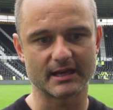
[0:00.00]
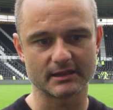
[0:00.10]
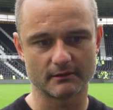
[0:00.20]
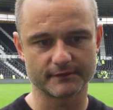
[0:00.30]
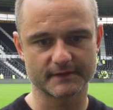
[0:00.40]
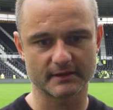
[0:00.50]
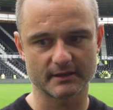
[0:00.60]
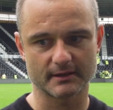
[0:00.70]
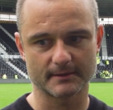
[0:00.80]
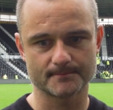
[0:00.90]
loved
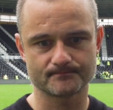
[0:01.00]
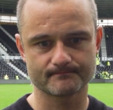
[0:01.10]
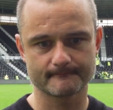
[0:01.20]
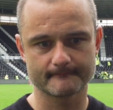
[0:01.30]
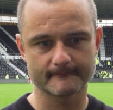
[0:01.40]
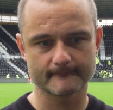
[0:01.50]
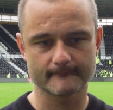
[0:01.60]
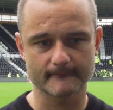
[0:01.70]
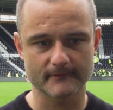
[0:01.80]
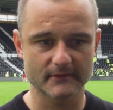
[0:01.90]
a
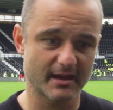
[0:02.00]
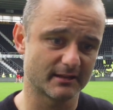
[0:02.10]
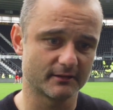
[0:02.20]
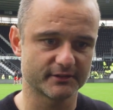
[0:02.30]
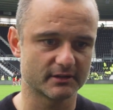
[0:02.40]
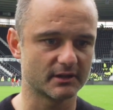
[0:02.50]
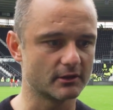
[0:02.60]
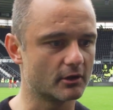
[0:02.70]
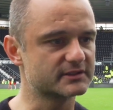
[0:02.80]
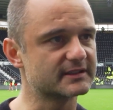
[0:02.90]

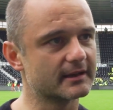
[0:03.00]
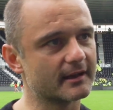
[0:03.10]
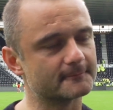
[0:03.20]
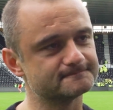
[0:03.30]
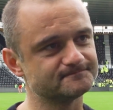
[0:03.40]
lot of today, yeah.